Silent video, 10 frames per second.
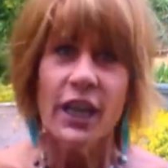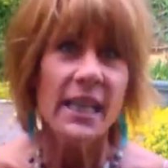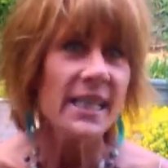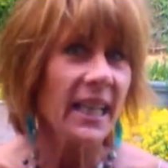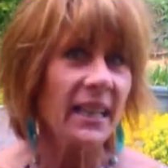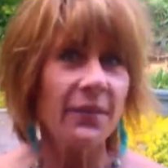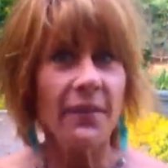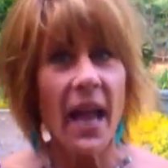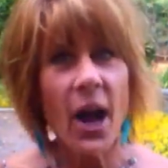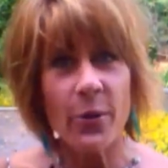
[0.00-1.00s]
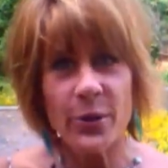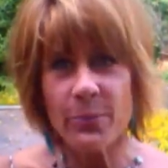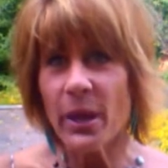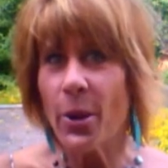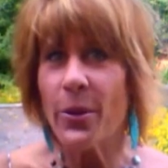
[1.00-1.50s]
It's like the flowers
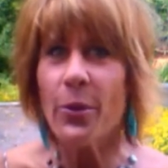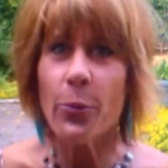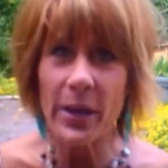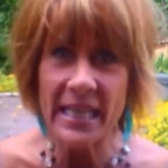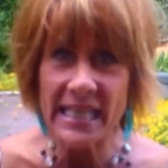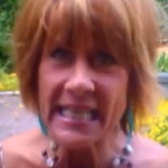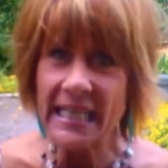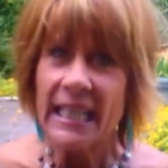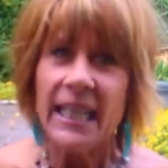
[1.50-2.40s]
blow in the wind.